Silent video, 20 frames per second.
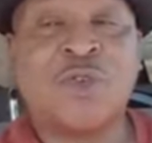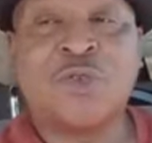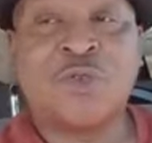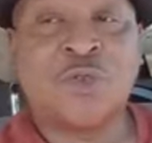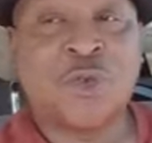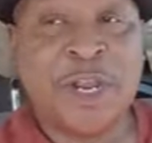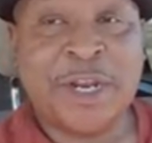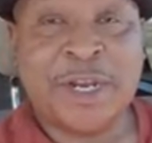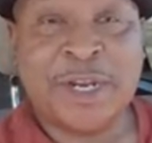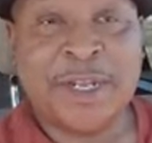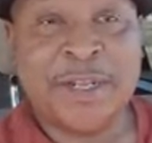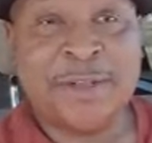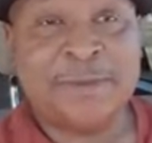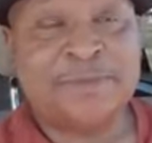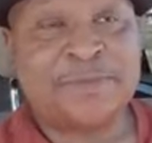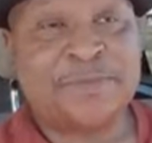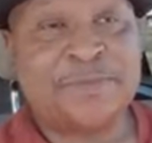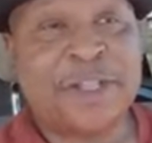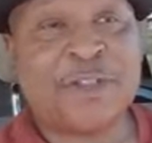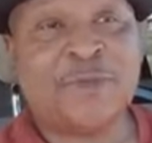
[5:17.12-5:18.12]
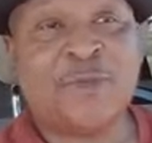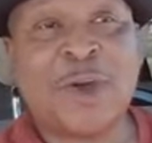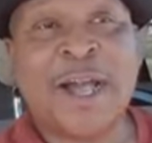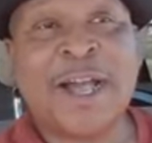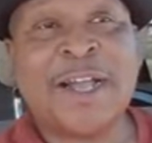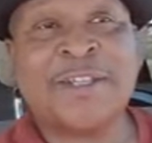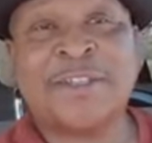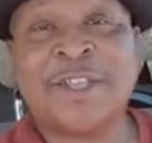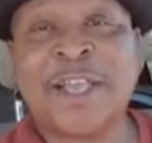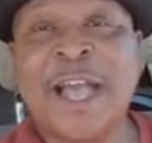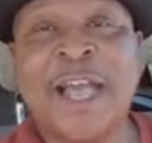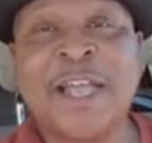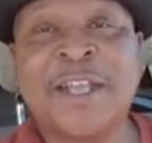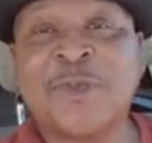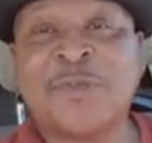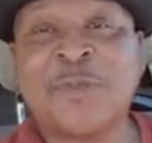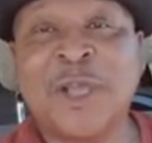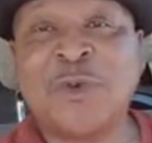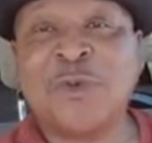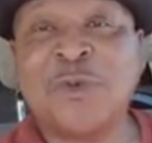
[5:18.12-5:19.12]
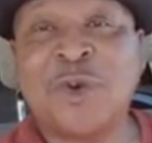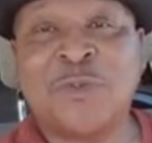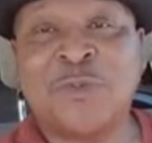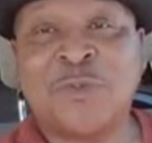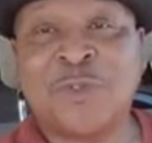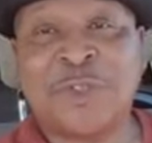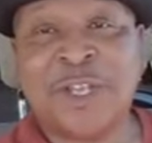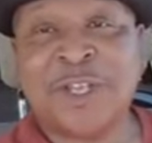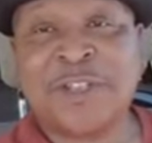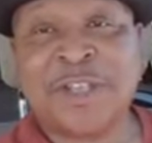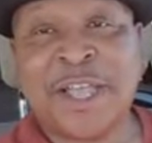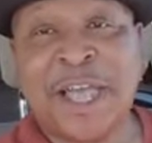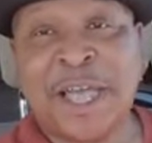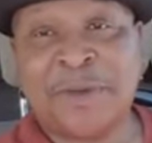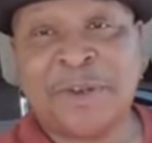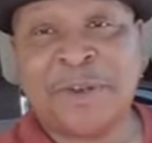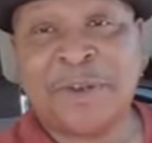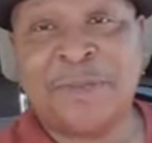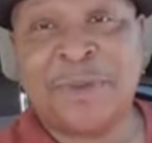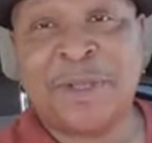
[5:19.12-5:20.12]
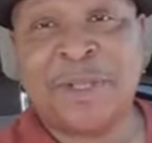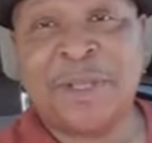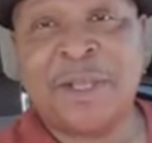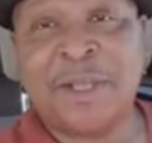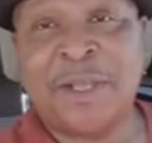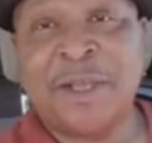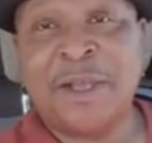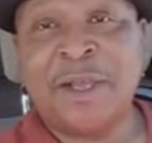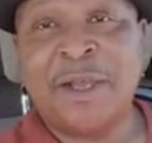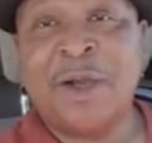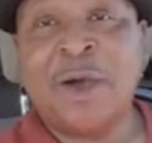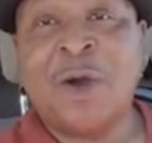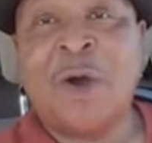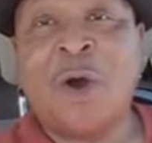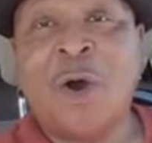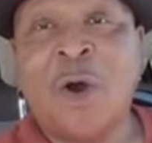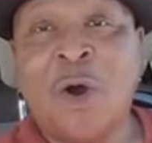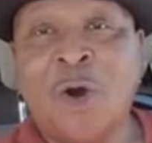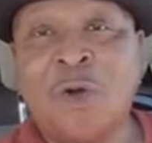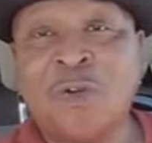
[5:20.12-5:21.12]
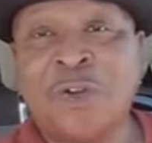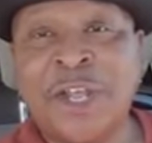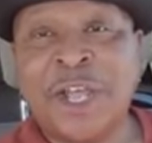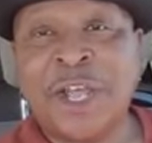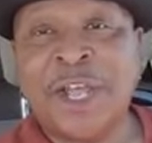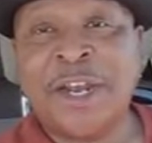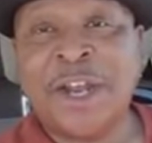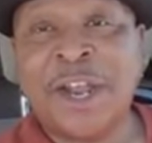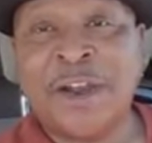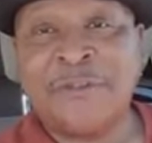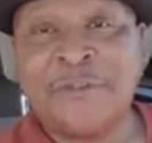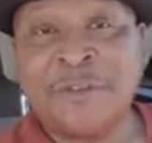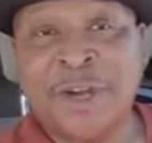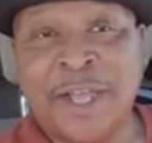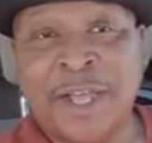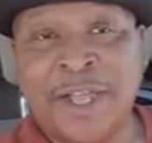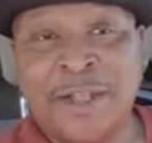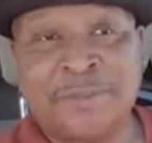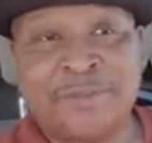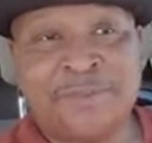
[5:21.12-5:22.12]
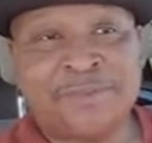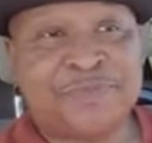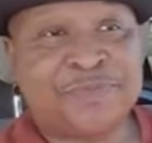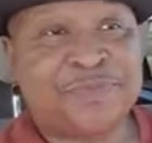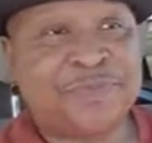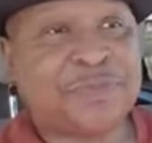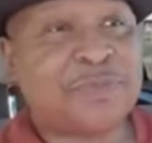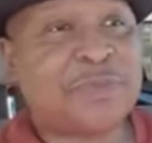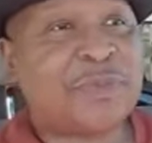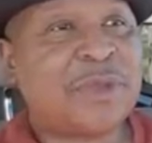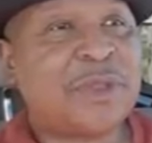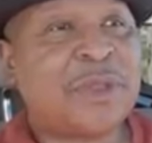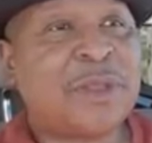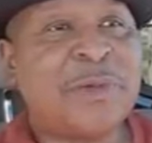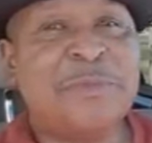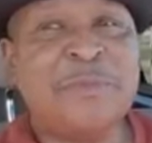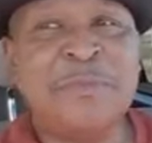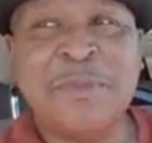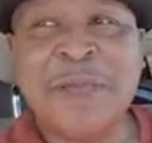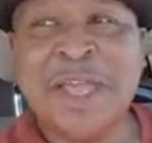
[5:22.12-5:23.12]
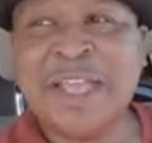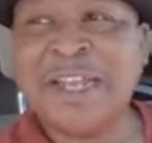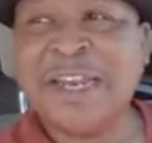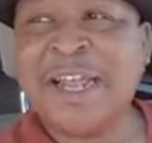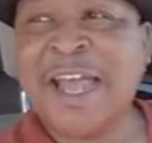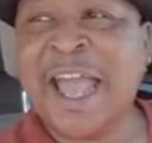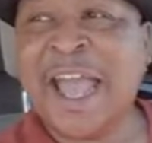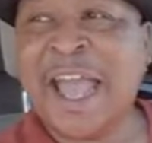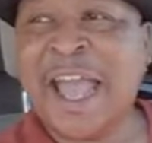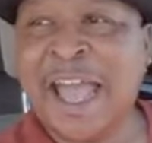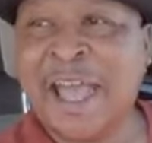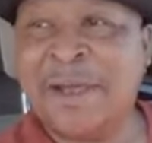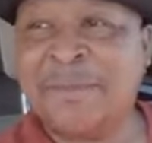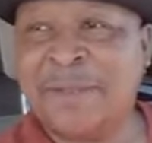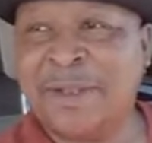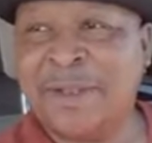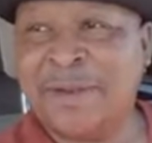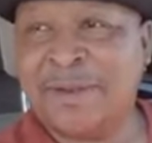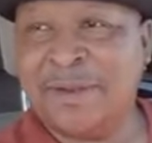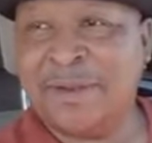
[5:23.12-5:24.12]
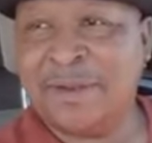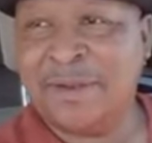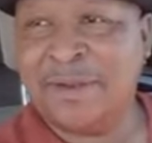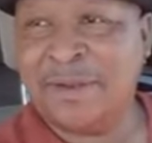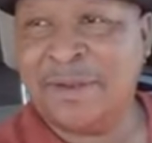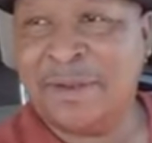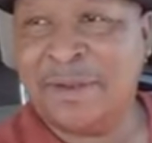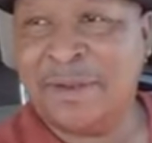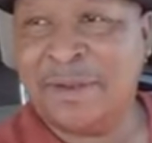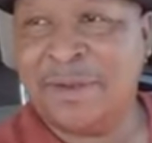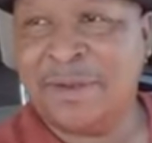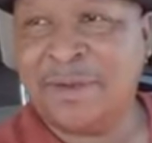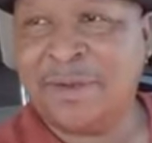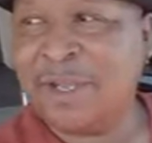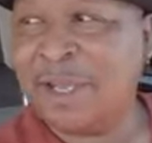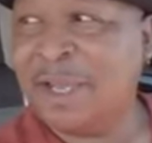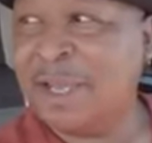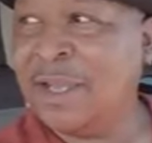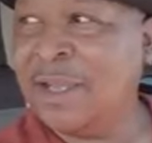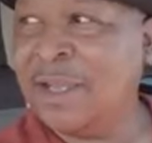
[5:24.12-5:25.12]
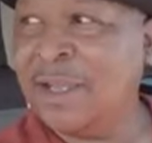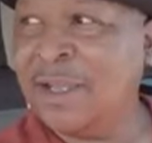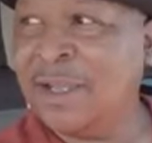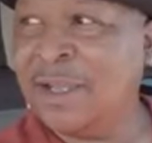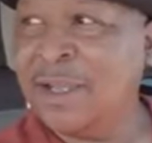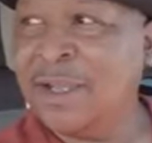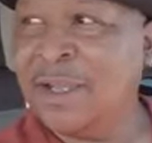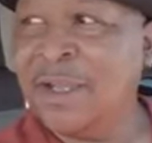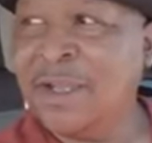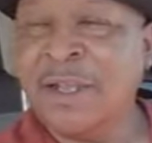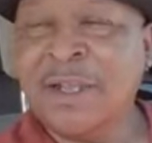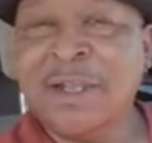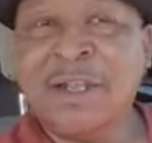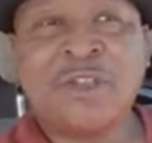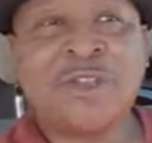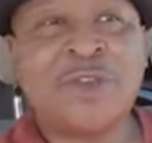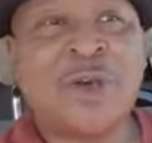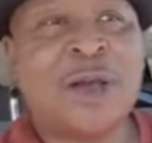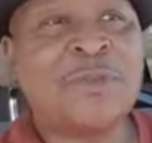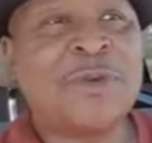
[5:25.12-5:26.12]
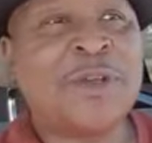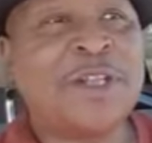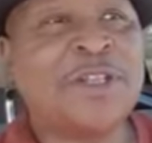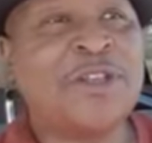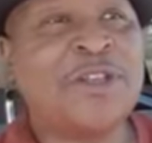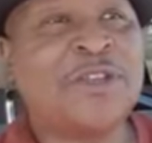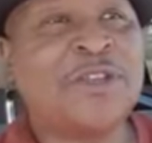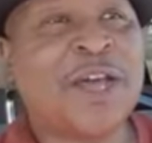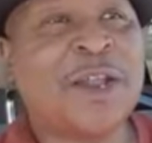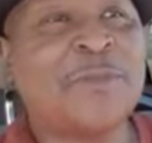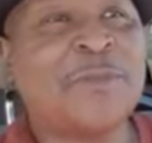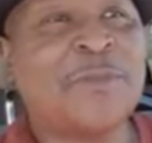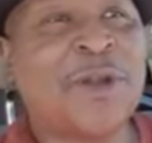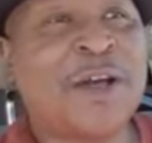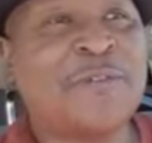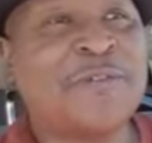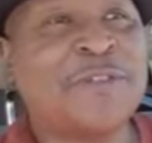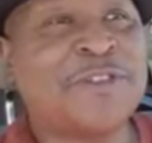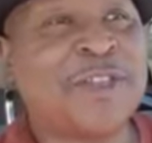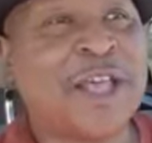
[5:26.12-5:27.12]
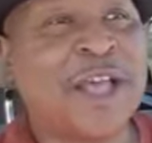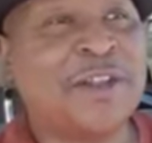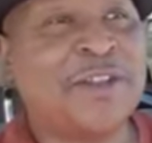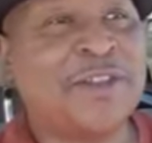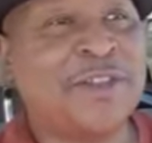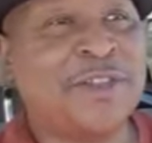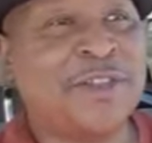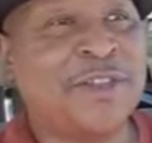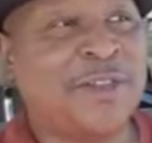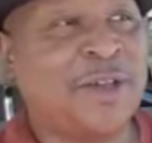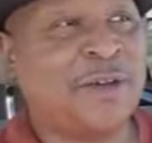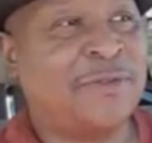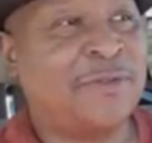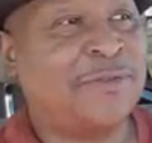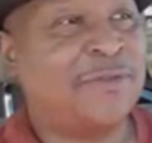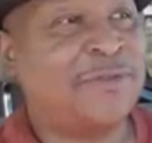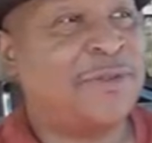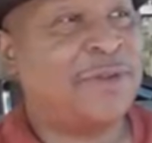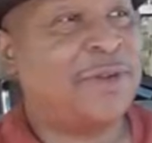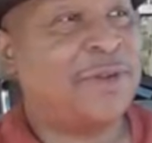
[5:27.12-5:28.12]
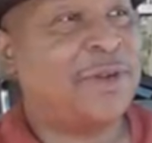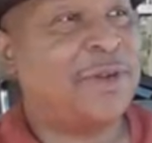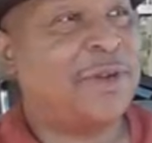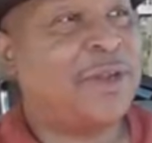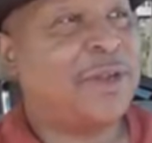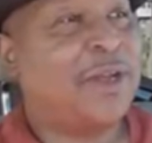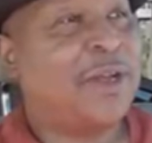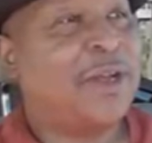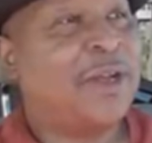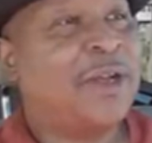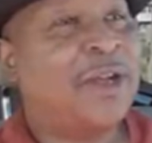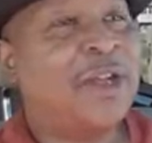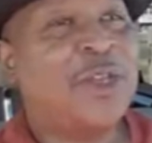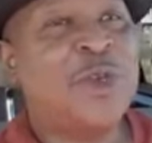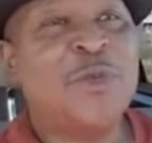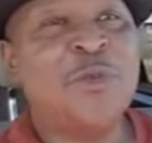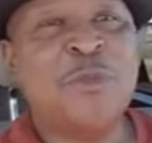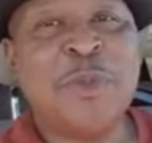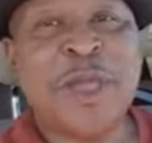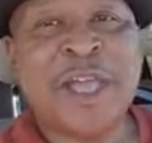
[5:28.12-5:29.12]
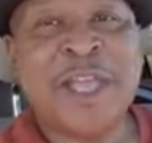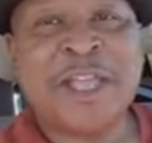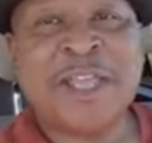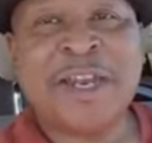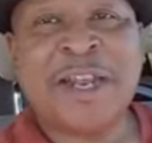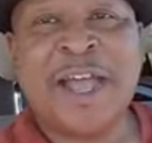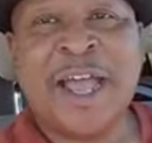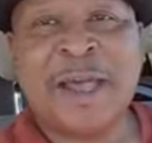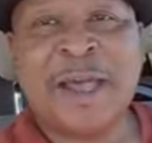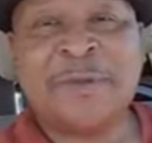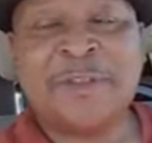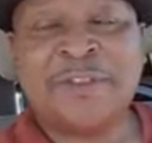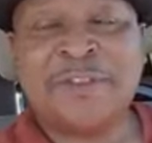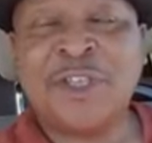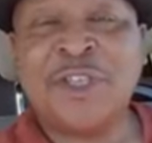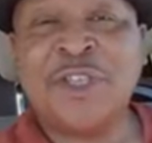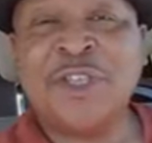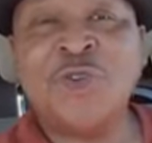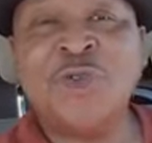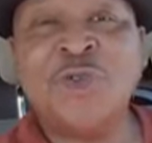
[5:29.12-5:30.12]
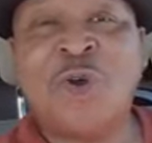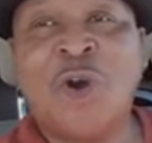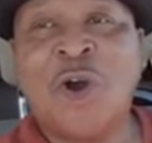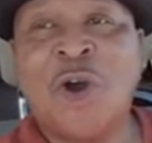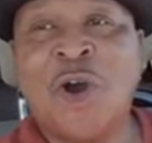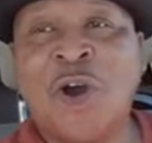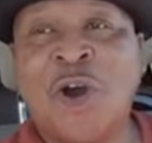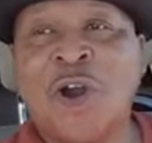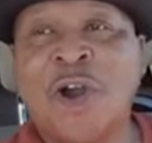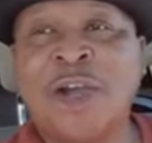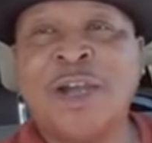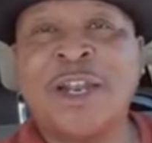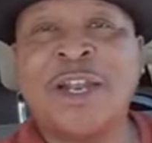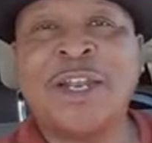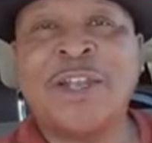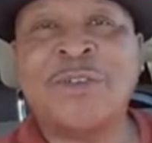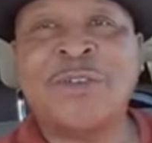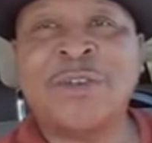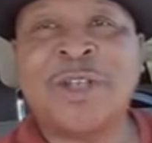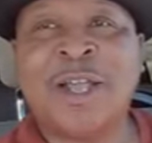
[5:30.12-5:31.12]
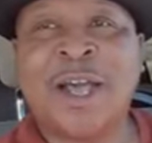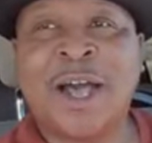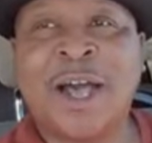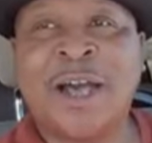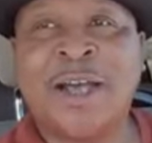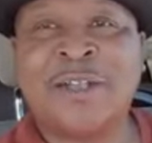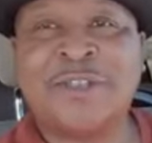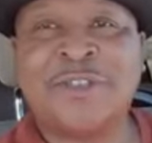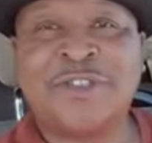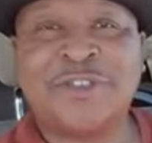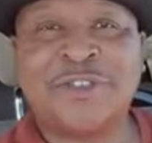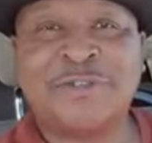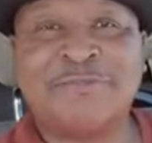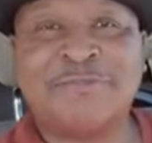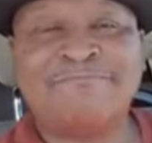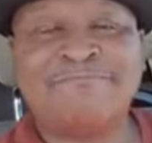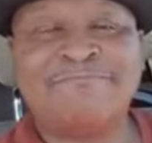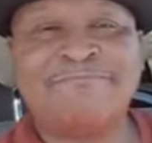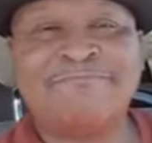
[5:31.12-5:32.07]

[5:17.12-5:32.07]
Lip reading: greatly. That's why I say I expect wonderful things to happen to me all day and every day. Make it a habit, okay? So I'm going to teach you how to prophesy to yourself. You make it a habit. See, you are little gods.